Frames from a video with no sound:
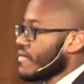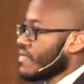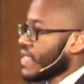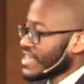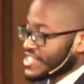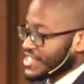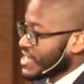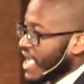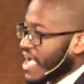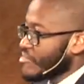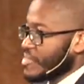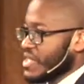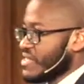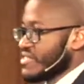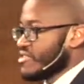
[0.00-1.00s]
That should not
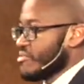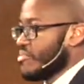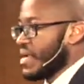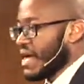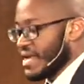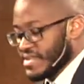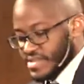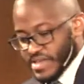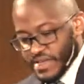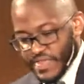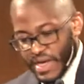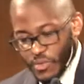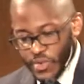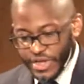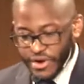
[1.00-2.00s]
be the debate
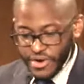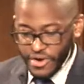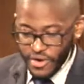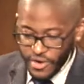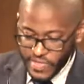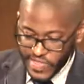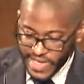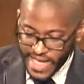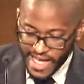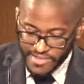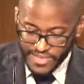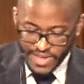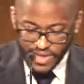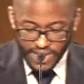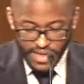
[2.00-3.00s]
that we are currently
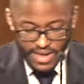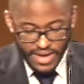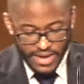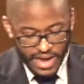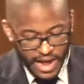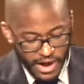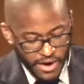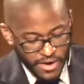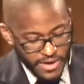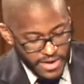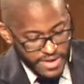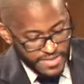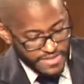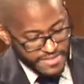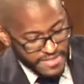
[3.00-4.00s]
having in our
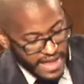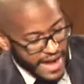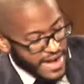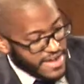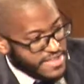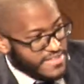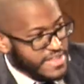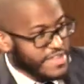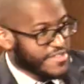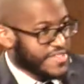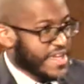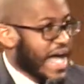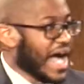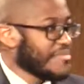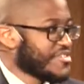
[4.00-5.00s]
society. See, it's
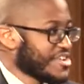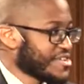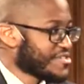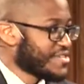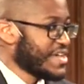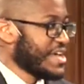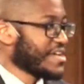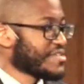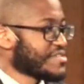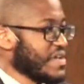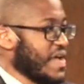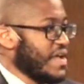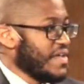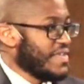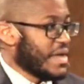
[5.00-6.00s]
the obvious things
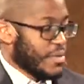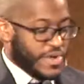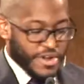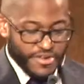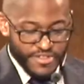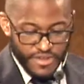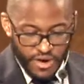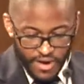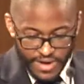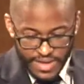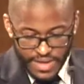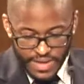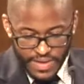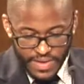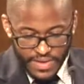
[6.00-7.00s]
that we are starting